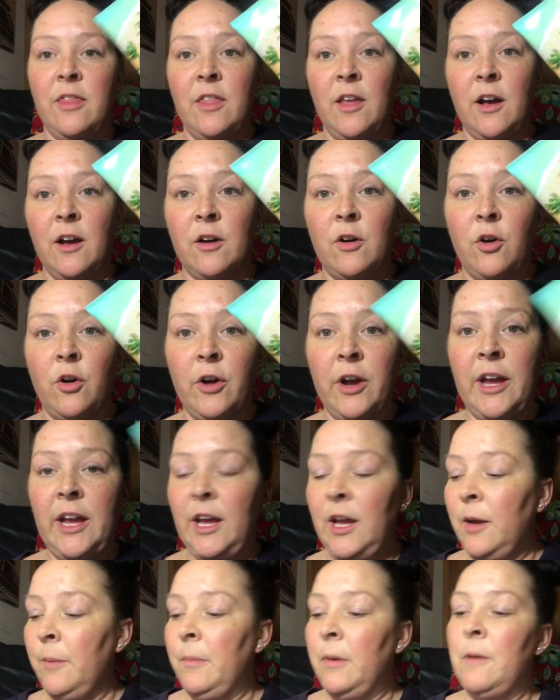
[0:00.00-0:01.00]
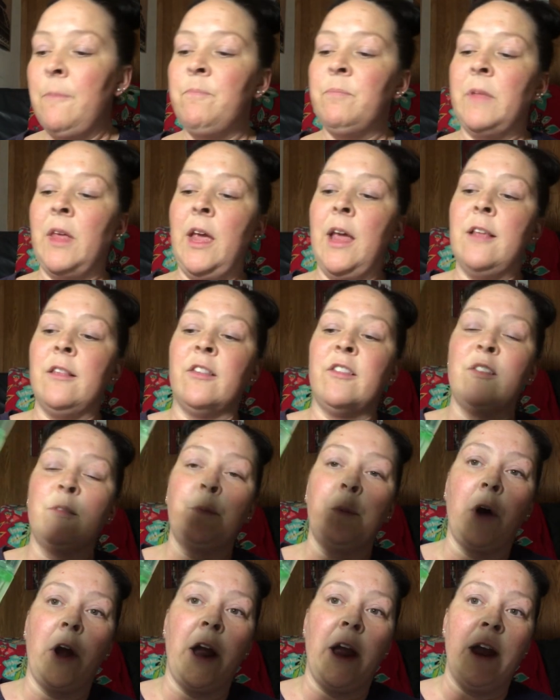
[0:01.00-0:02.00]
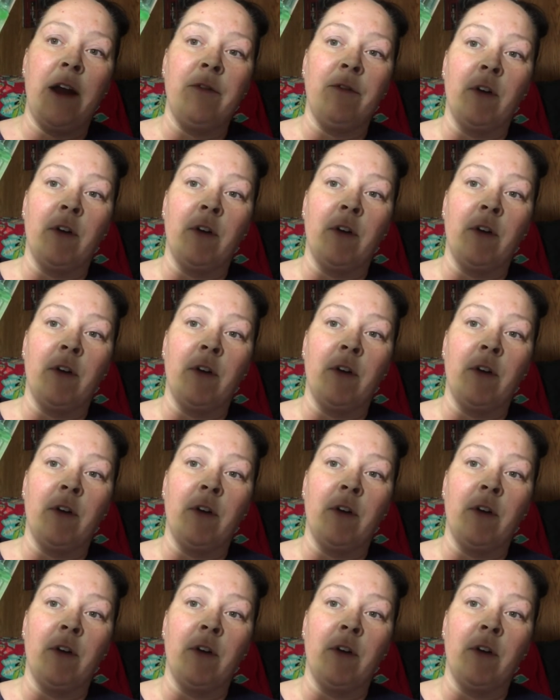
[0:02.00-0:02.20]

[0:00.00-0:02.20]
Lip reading: the cream and spray